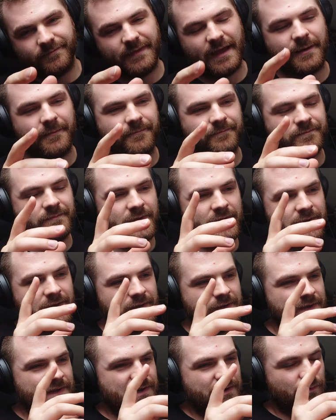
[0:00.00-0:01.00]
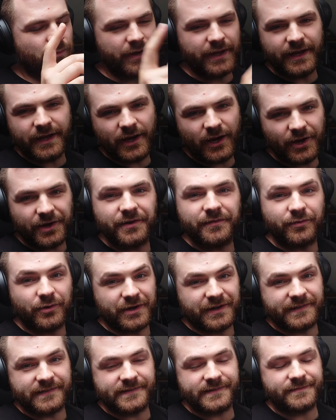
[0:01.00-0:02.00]
Now, we heard a
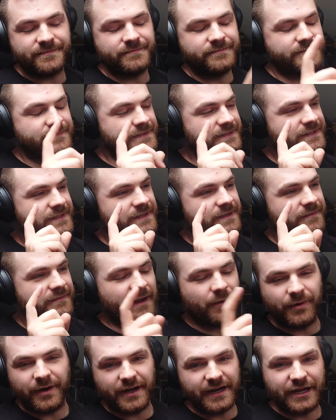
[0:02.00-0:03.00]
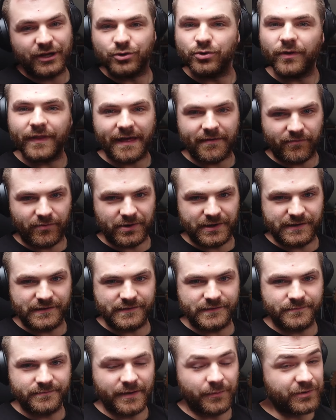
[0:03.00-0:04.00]
voice. Now we're gonna ignore that
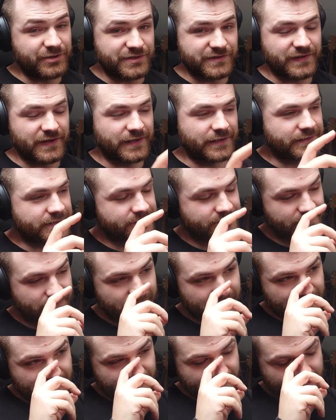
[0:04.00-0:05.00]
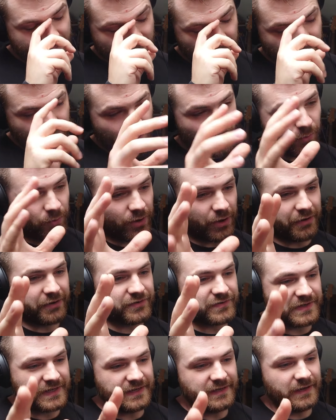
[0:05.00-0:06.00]
voice that we just heard. And we are all
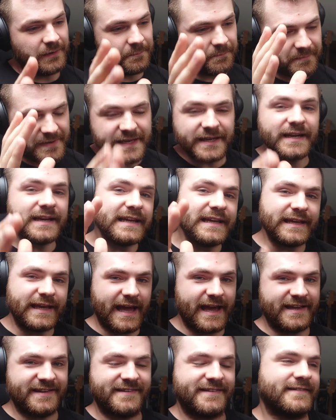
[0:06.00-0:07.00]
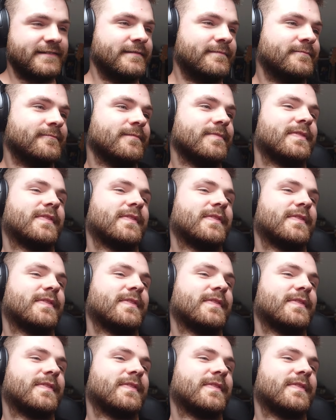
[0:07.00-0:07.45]
going to immediately guess.